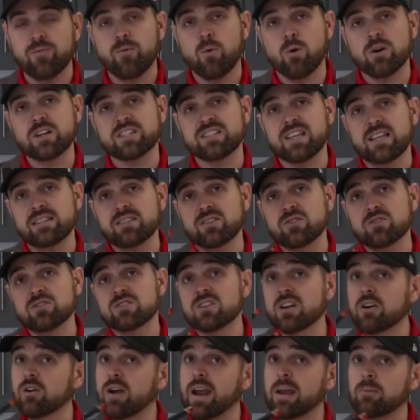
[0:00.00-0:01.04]
fork sensors
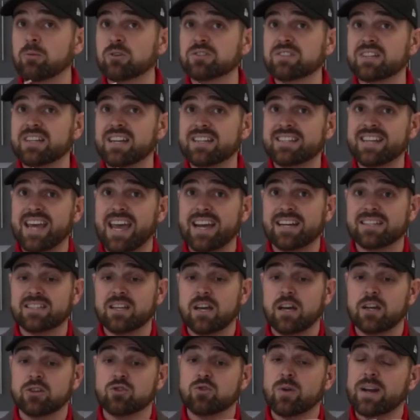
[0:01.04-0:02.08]
that are able to detect
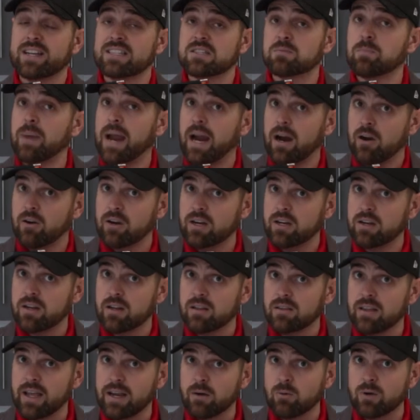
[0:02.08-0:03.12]
transparent
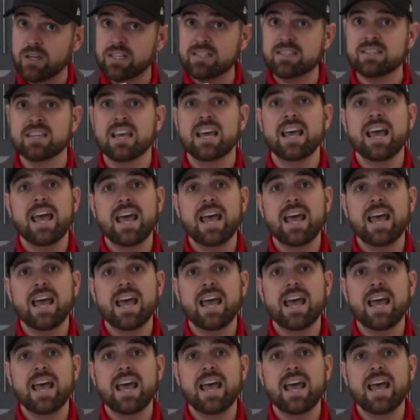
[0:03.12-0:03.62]
liquids